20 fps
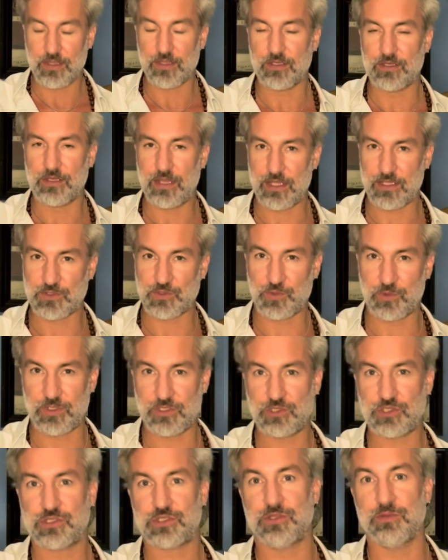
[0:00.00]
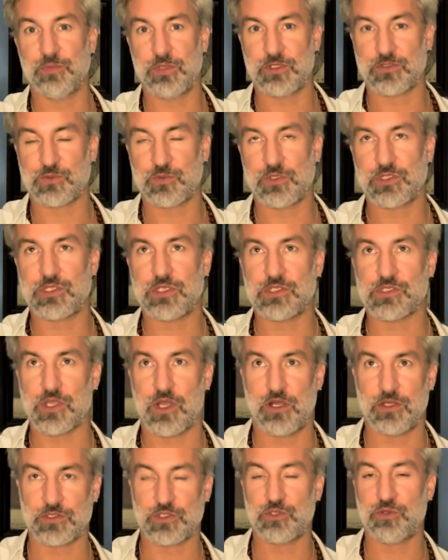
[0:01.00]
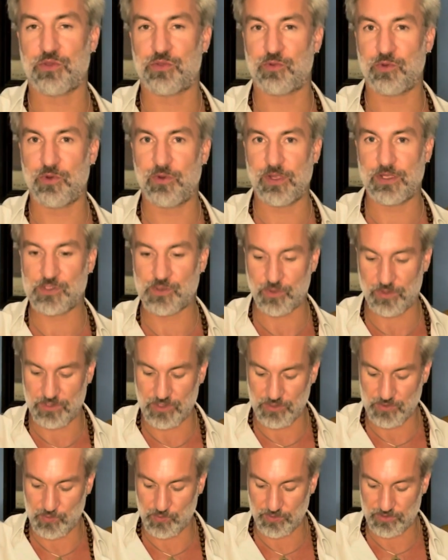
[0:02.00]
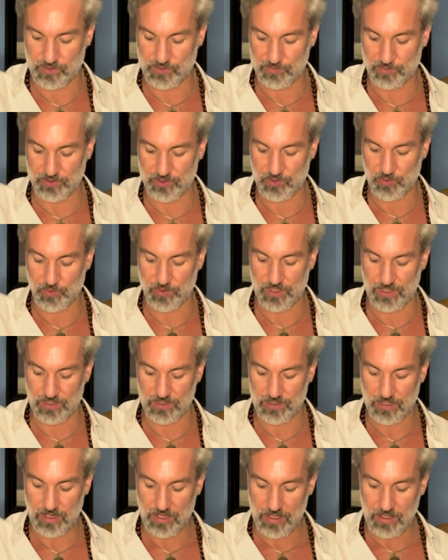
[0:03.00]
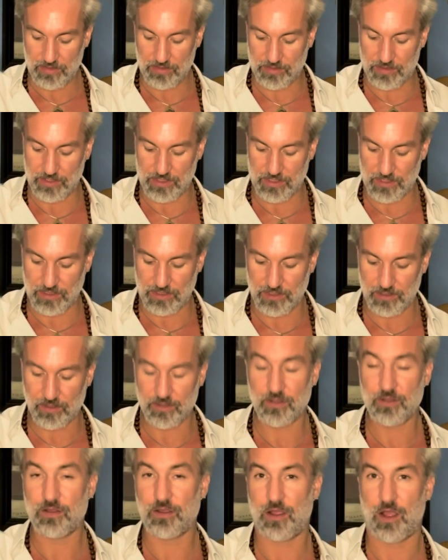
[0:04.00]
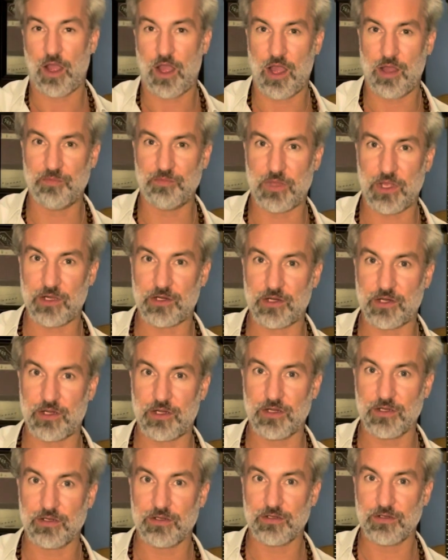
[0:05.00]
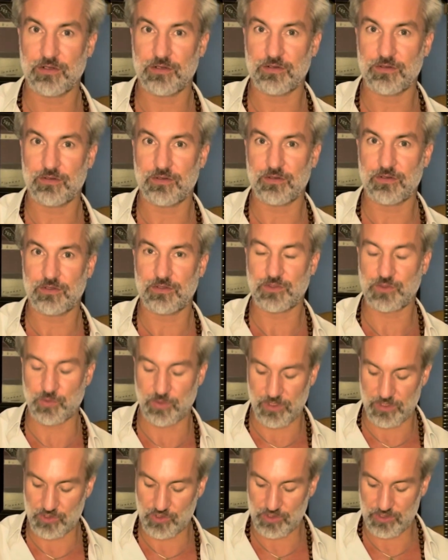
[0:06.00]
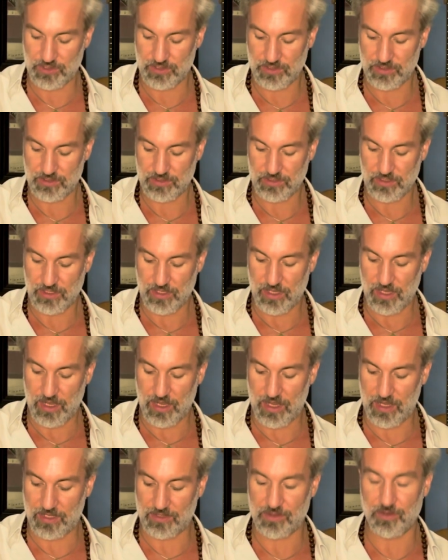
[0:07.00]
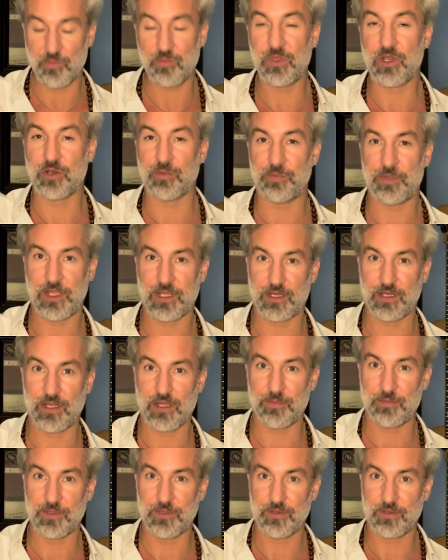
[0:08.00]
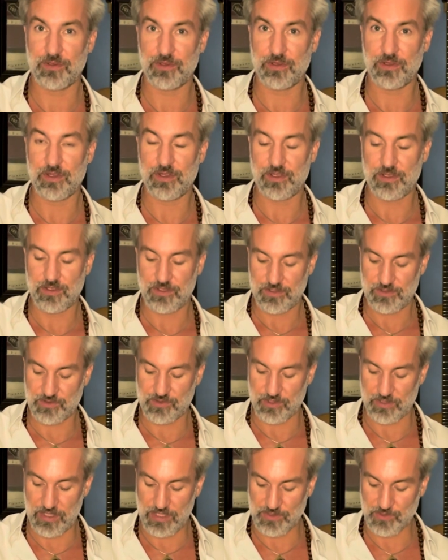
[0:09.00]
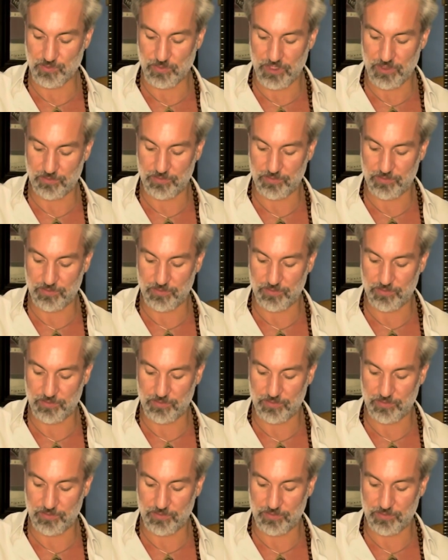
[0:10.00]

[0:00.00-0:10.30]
Next switch, the middle switch, is also a three-way switch. It switches between the humbucker switch and the middle pickup. So that's middle